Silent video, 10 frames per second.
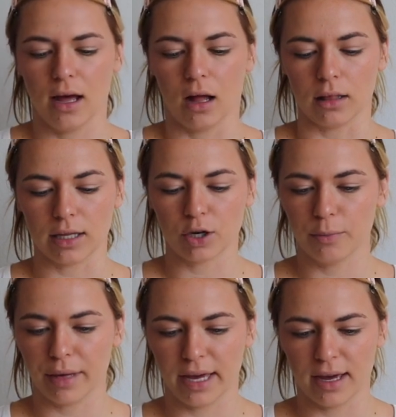a little
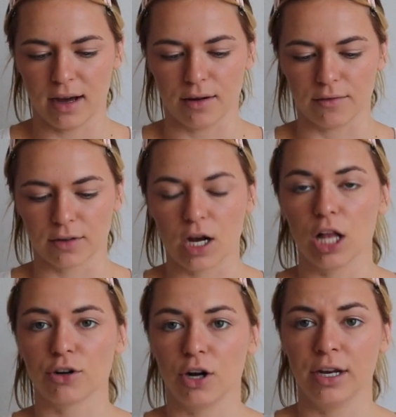bit of
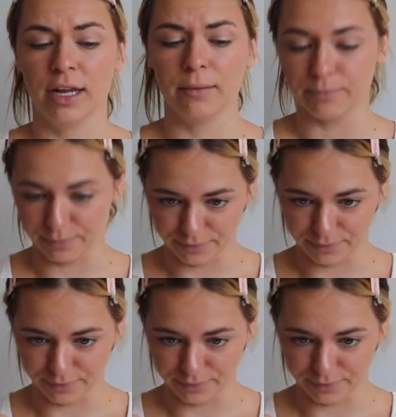color on it.